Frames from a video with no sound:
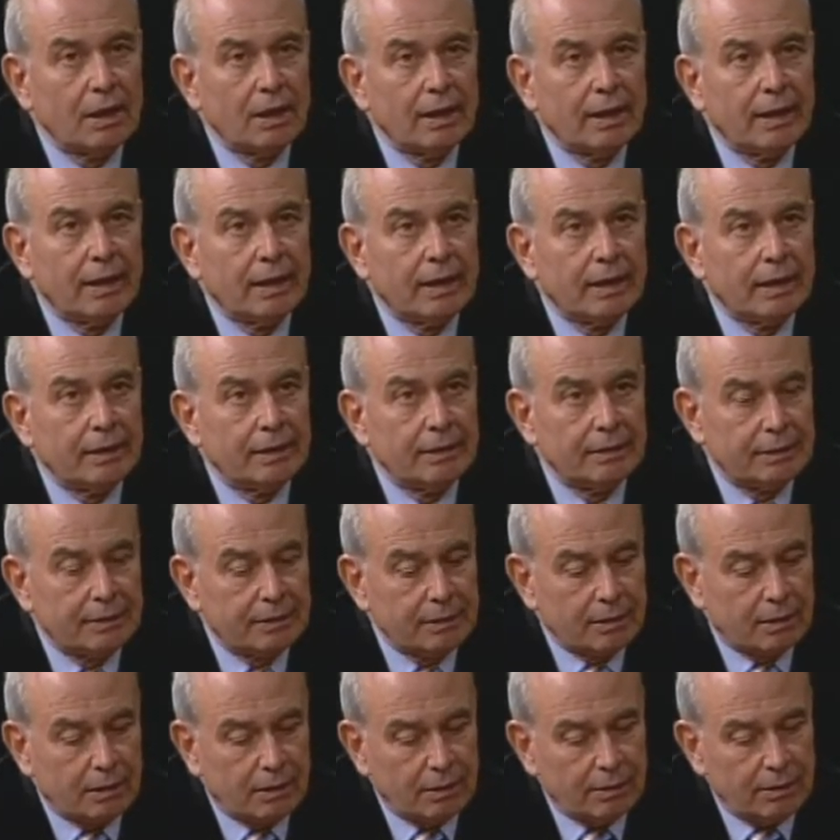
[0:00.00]

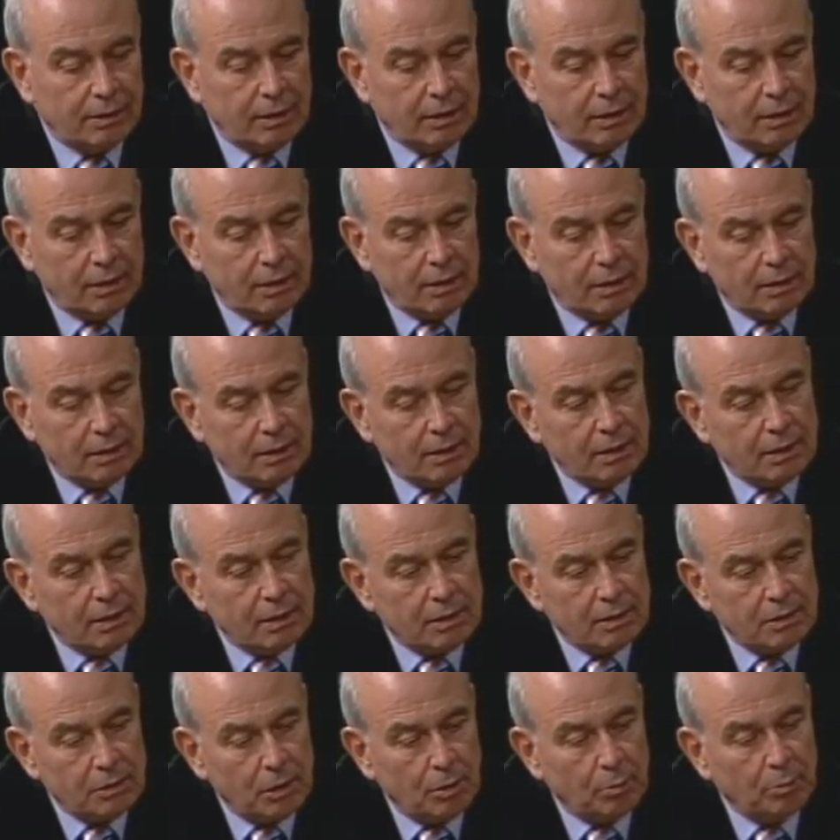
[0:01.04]
and the
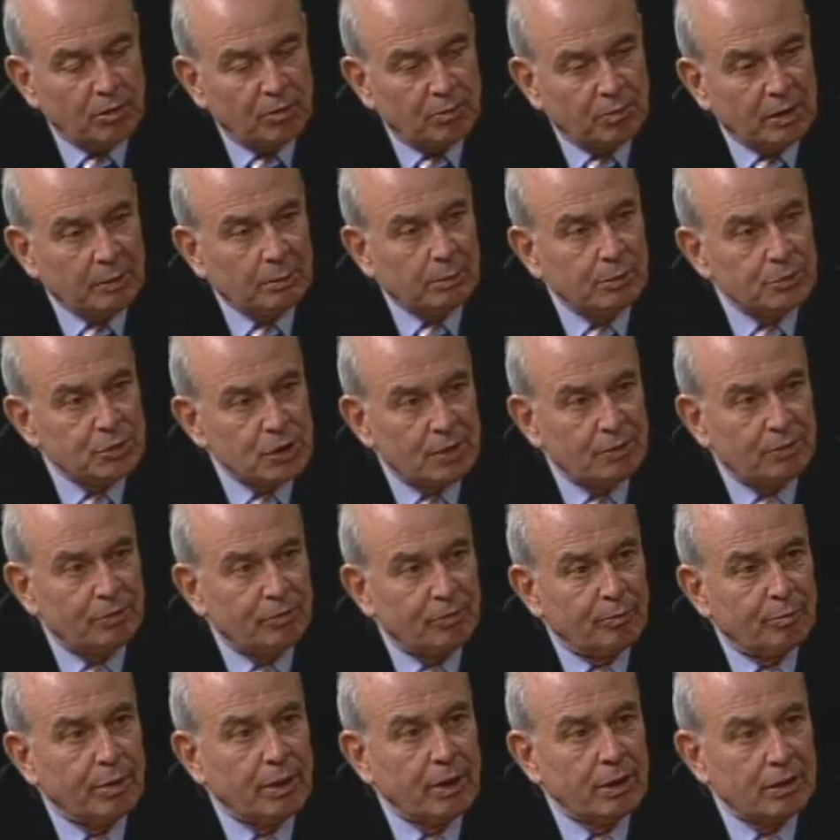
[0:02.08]
number of people who suffer
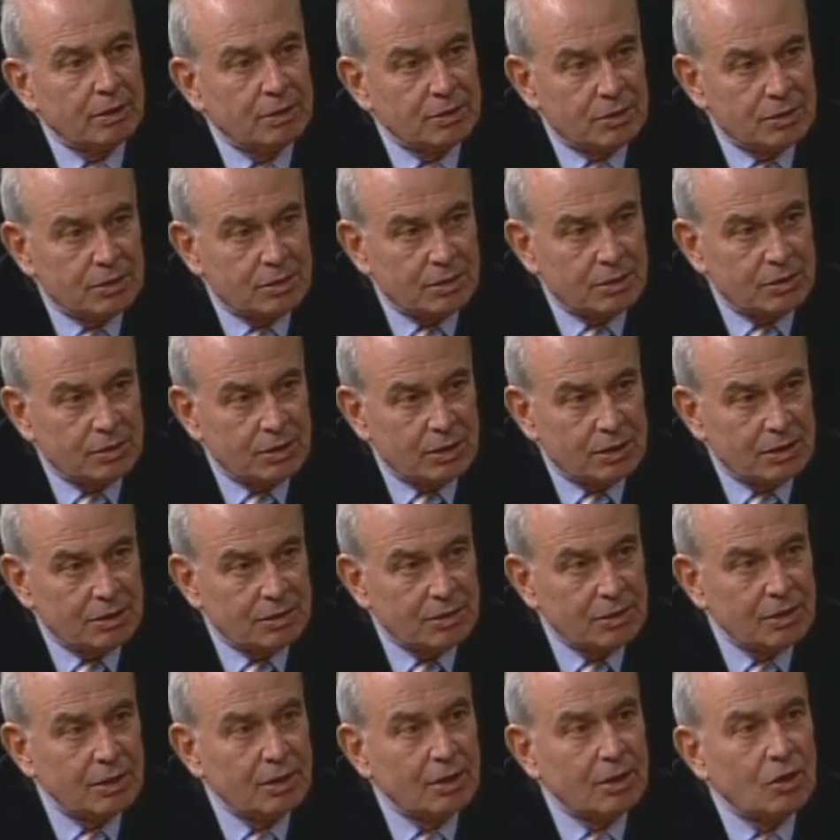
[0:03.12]
from Parkinson's
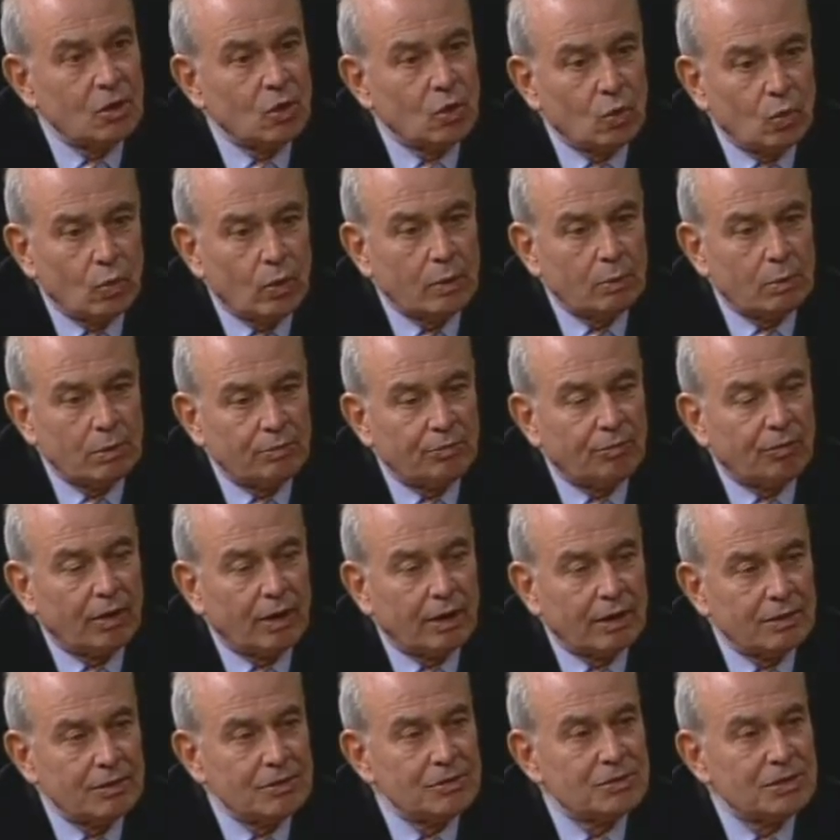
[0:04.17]
disease, mm-hmm. we would
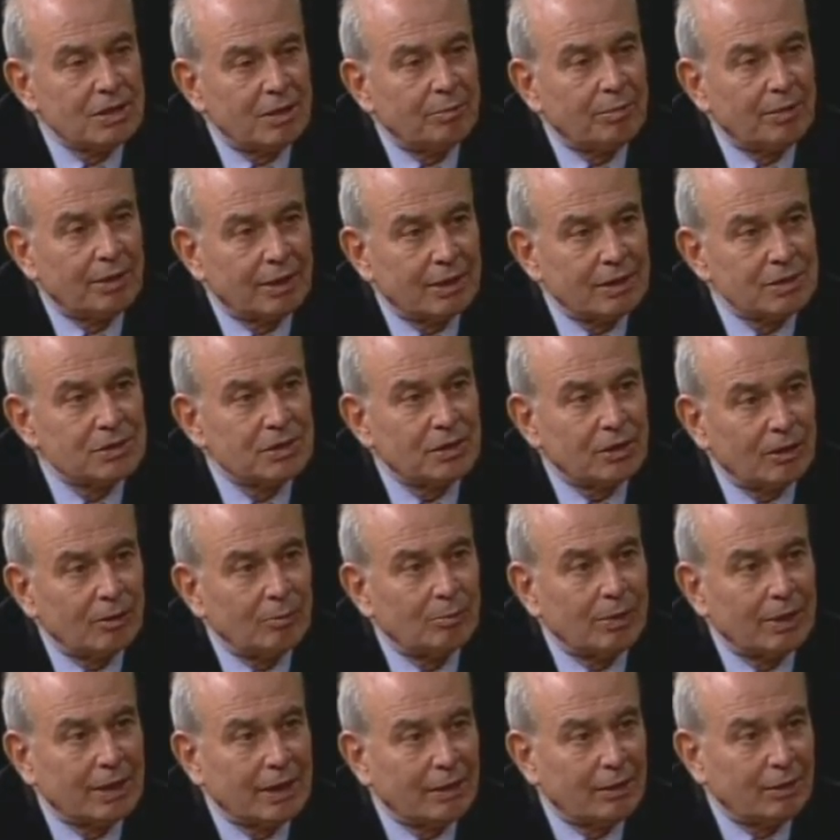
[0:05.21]
find something is
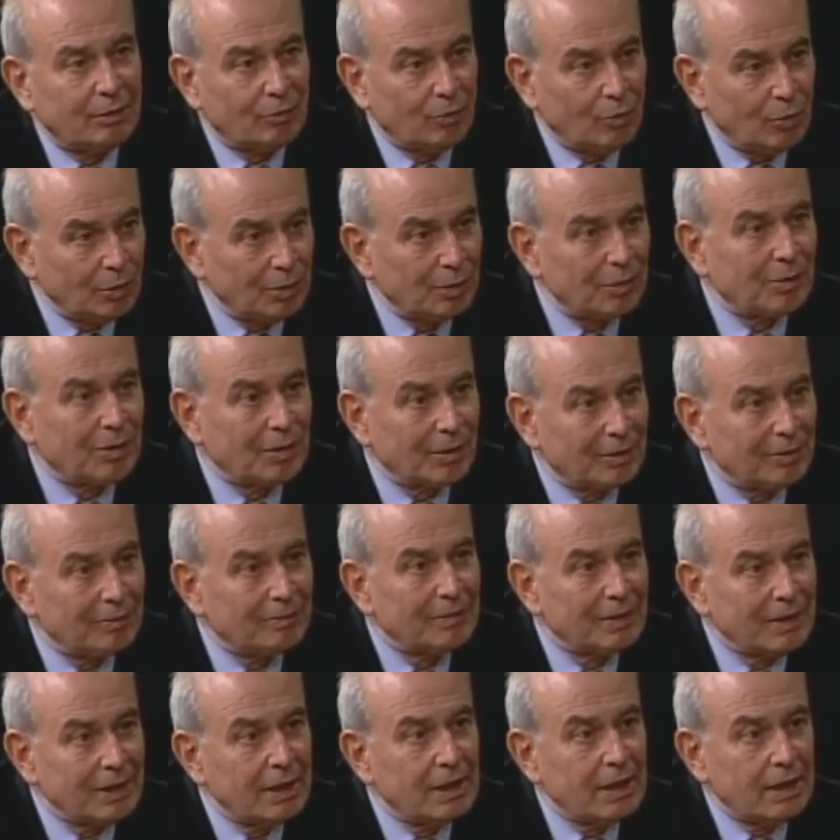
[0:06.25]
terribly out of order there.
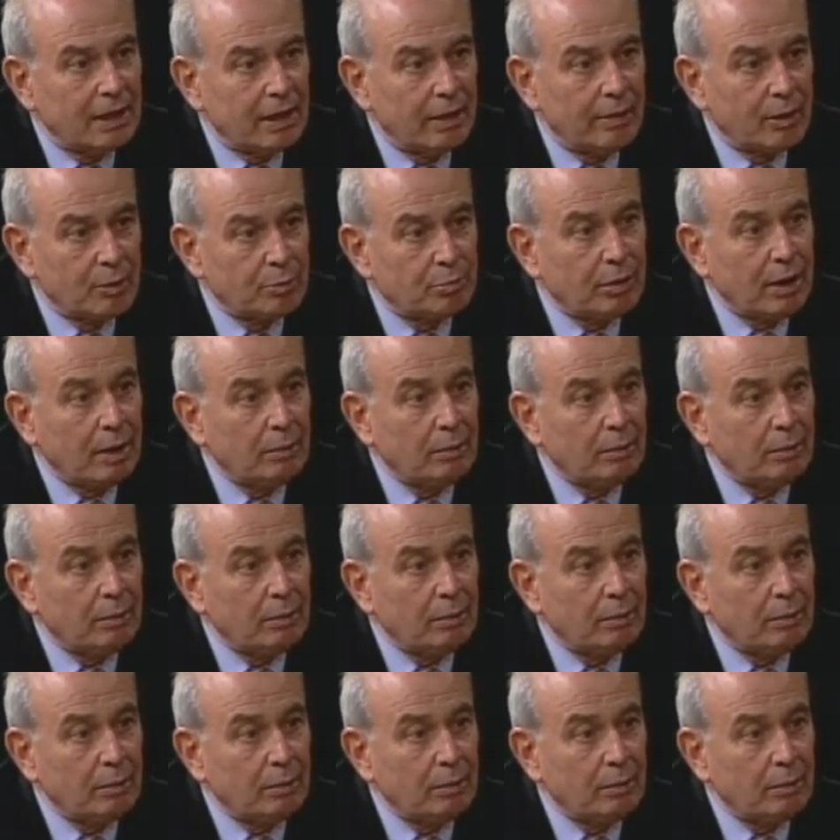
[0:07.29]
And they're